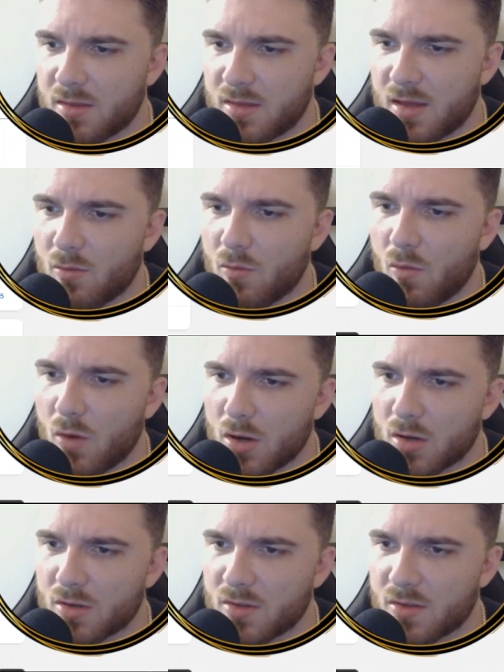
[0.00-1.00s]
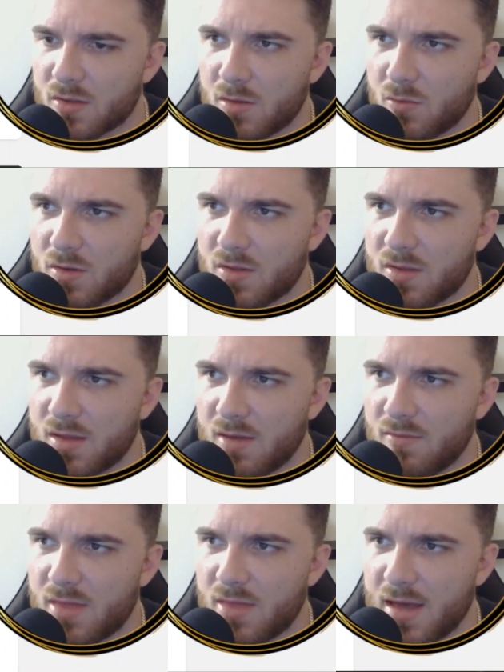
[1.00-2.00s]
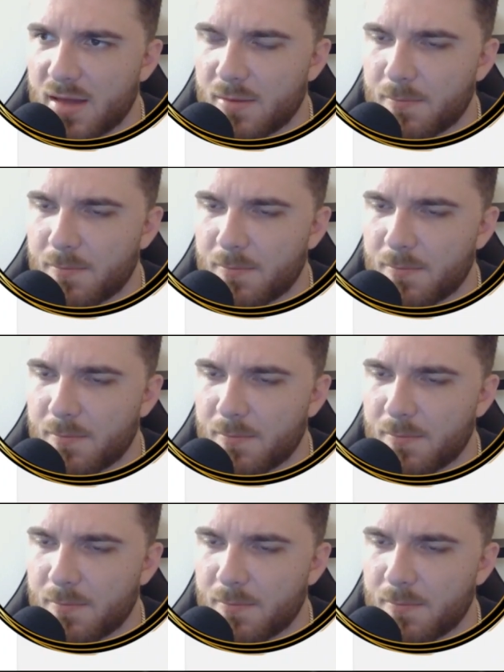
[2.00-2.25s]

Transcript: That works. Want to save that.